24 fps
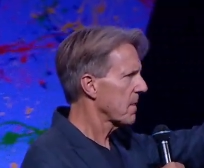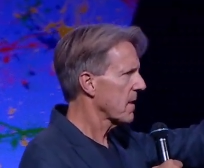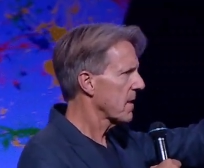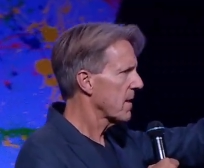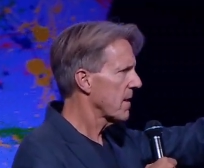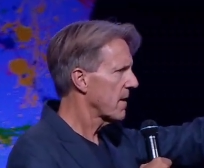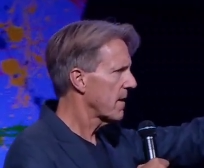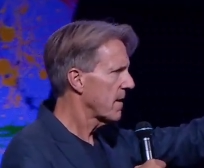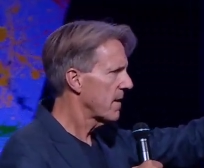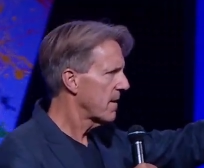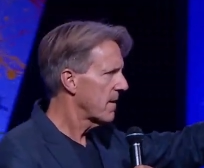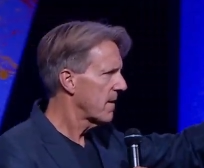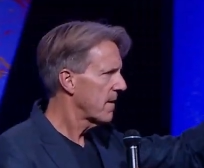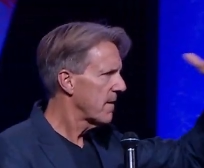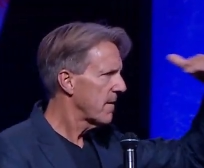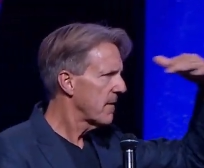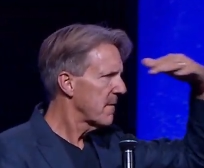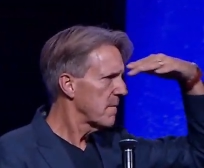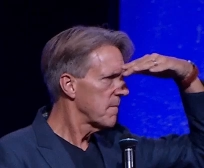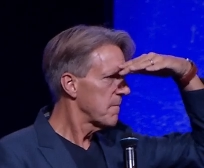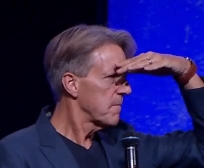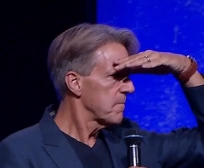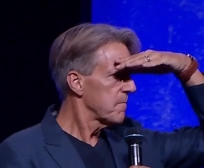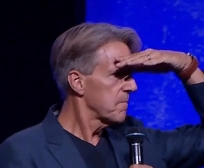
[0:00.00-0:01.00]

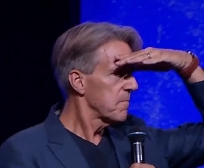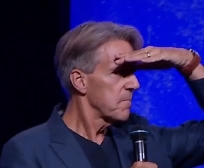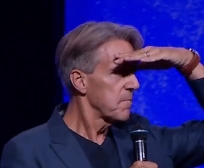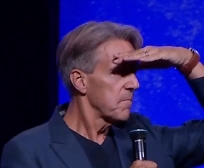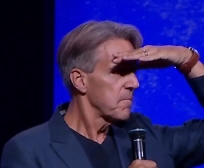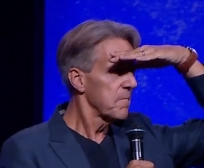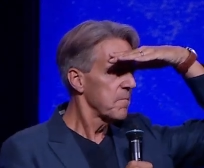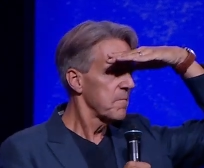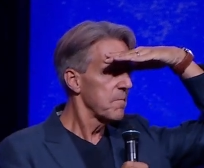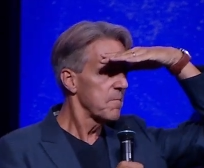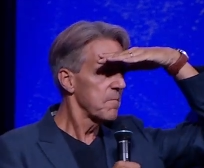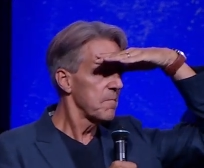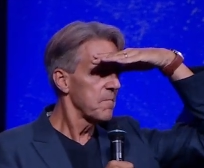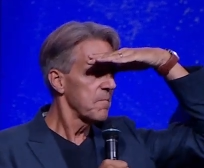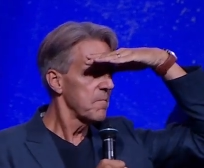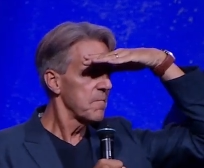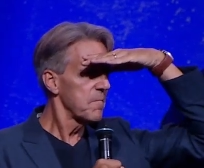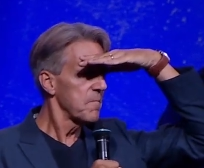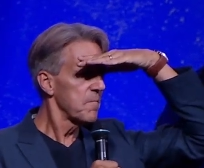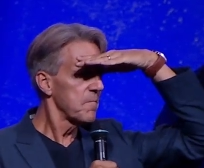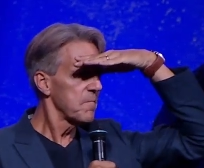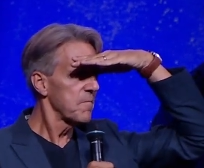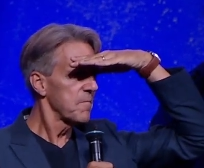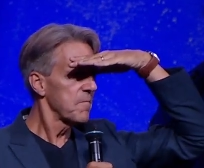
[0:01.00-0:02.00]

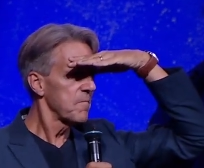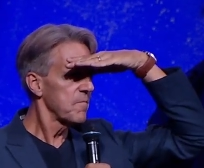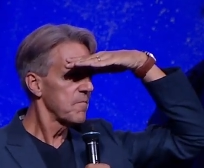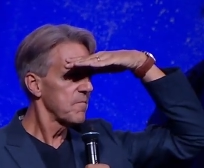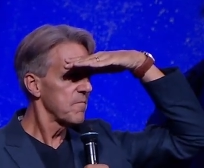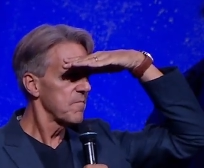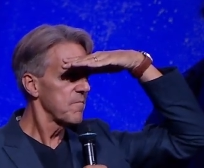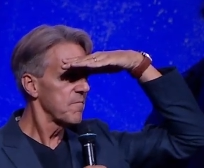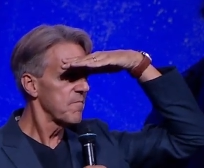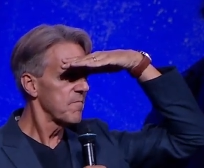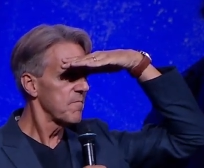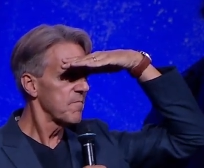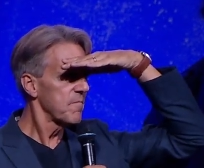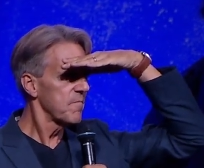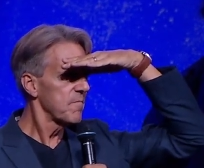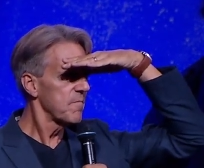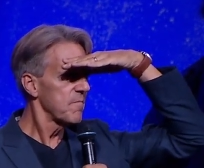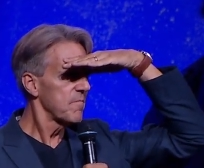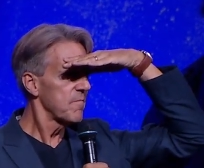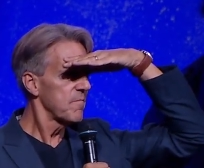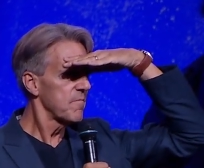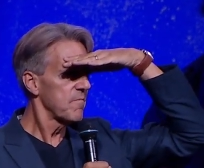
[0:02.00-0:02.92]
[no speech]